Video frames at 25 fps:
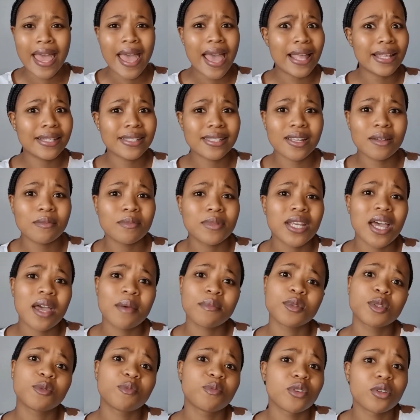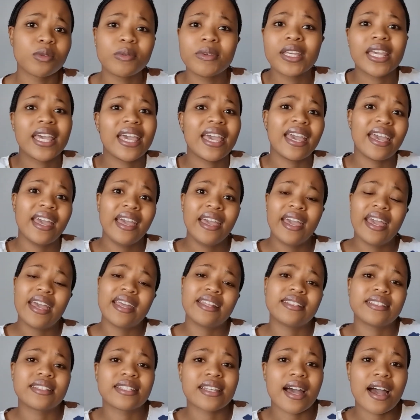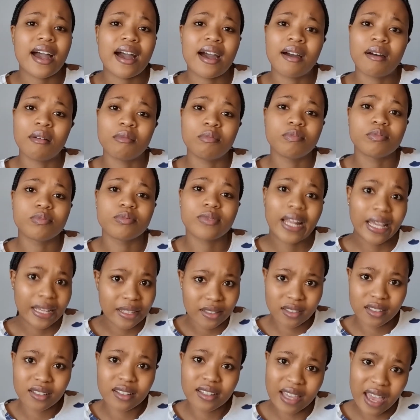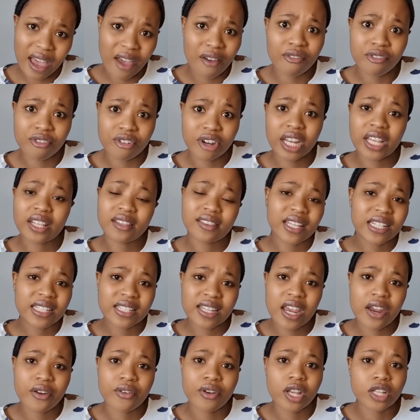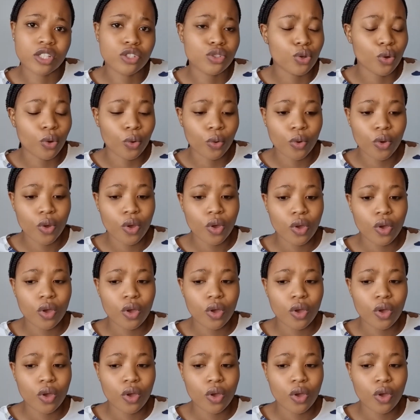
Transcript: and sometimes pubic hair ends up covering that area, so